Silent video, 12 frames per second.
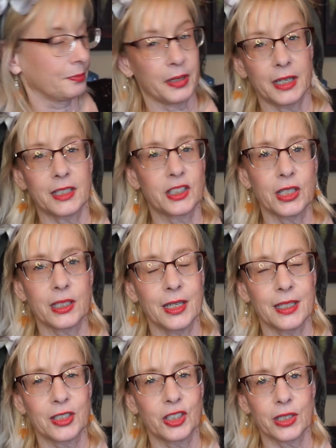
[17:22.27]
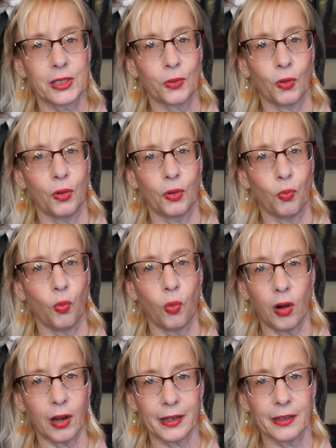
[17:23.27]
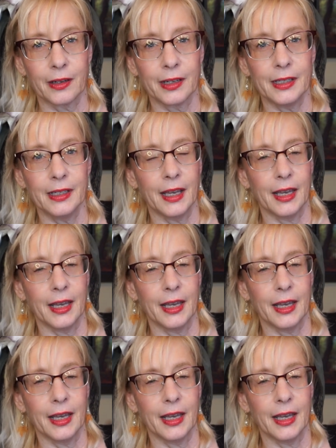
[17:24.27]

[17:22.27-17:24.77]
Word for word: But it's just it's just watery